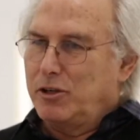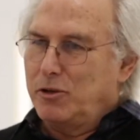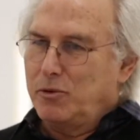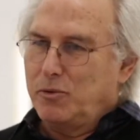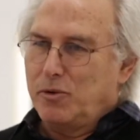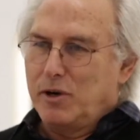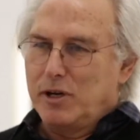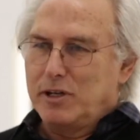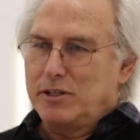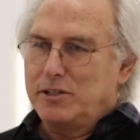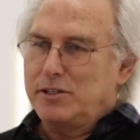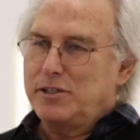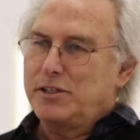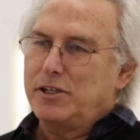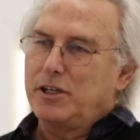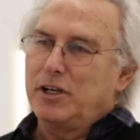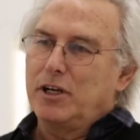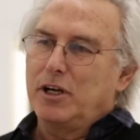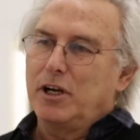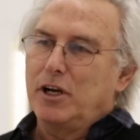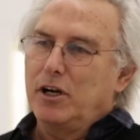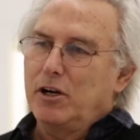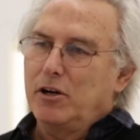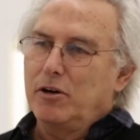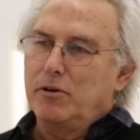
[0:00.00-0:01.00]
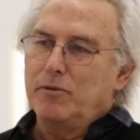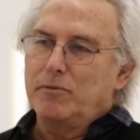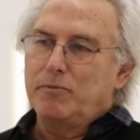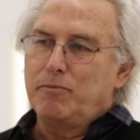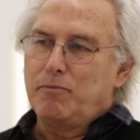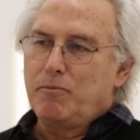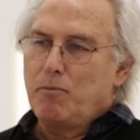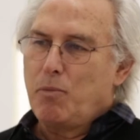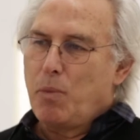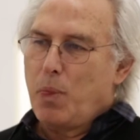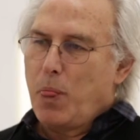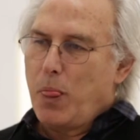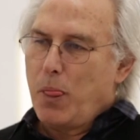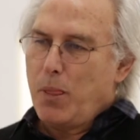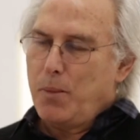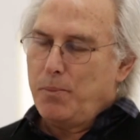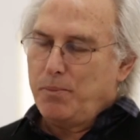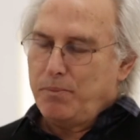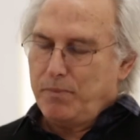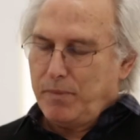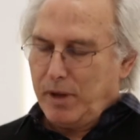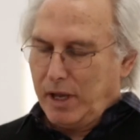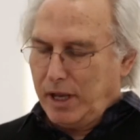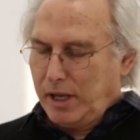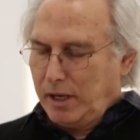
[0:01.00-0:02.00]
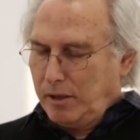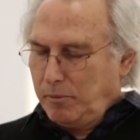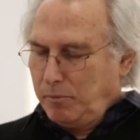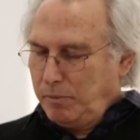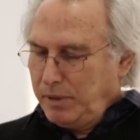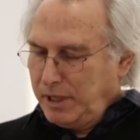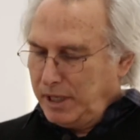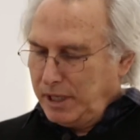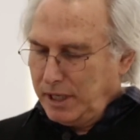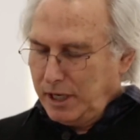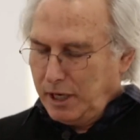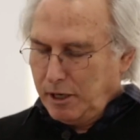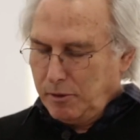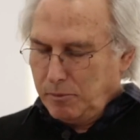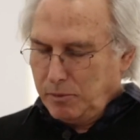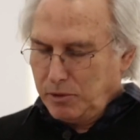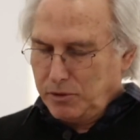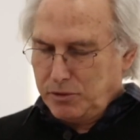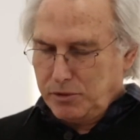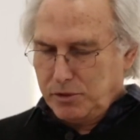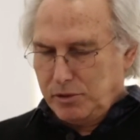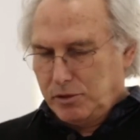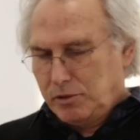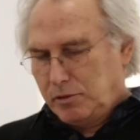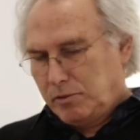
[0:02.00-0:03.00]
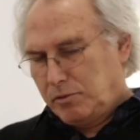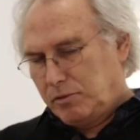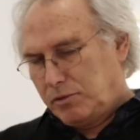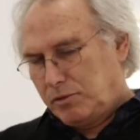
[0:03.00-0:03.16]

it wants to go, and being able to